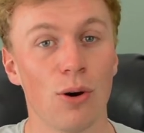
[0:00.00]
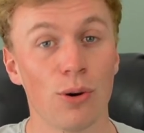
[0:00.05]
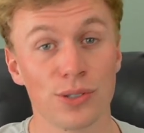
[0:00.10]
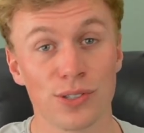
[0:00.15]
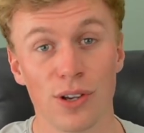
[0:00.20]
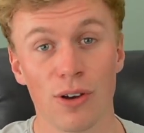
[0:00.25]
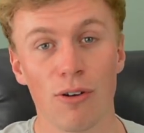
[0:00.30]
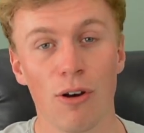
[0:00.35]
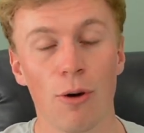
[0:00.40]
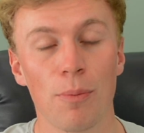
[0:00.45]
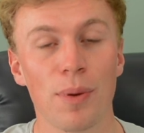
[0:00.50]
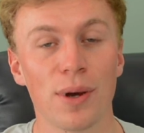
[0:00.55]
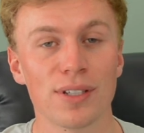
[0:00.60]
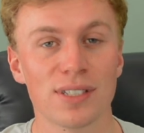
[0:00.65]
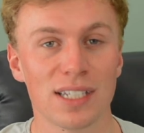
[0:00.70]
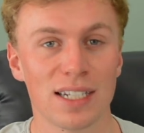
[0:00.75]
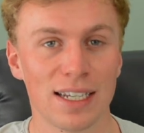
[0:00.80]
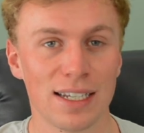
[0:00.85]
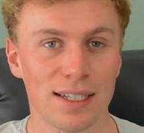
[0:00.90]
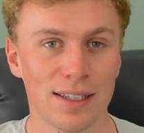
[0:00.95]
Also, I'll
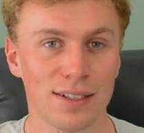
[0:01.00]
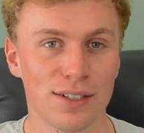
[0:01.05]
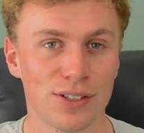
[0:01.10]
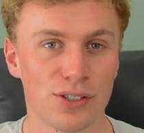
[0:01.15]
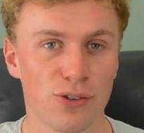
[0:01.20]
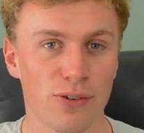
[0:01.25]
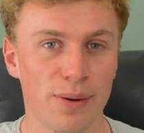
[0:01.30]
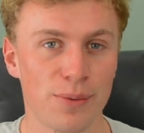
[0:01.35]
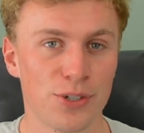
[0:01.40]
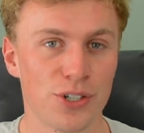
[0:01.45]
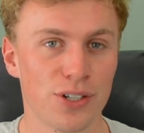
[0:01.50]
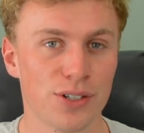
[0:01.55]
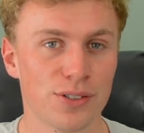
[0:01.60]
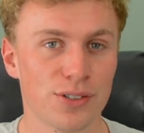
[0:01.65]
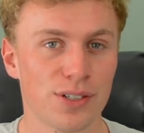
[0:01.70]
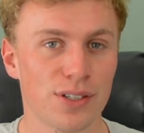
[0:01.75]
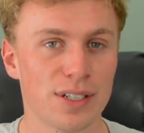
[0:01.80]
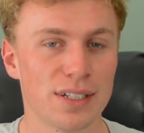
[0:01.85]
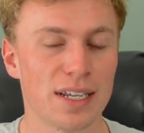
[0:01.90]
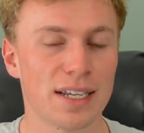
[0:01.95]
post a link in the description
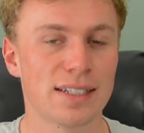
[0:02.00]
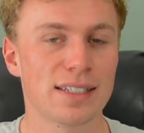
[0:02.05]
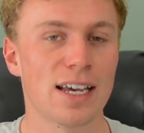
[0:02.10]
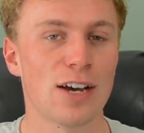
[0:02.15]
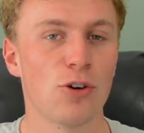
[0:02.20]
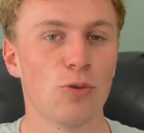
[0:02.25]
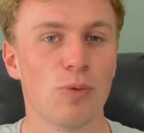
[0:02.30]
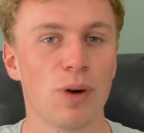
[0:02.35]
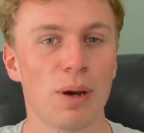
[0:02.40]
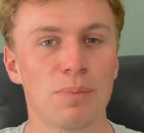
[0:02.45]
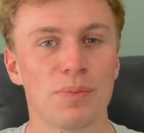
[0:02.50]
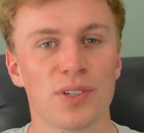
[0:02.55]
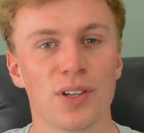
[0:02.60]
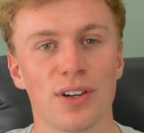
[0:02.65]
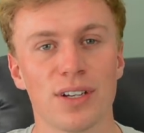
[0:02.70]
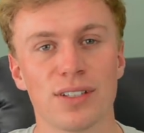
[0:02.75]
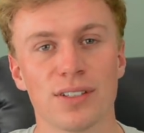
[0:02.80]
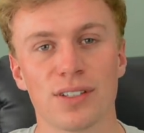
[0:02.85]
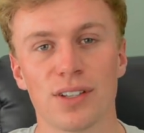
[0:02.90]
to the Data Help website.